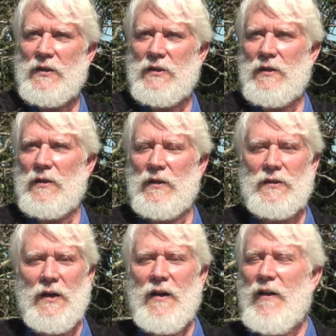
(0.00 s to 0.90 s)
see
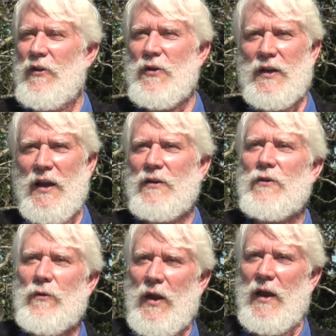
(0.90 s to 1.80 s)
things. You can
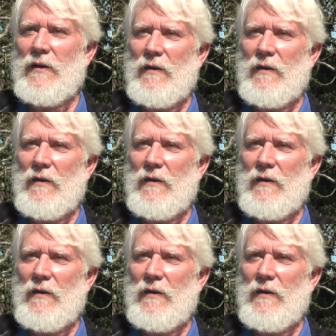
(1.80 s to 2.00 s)
do that.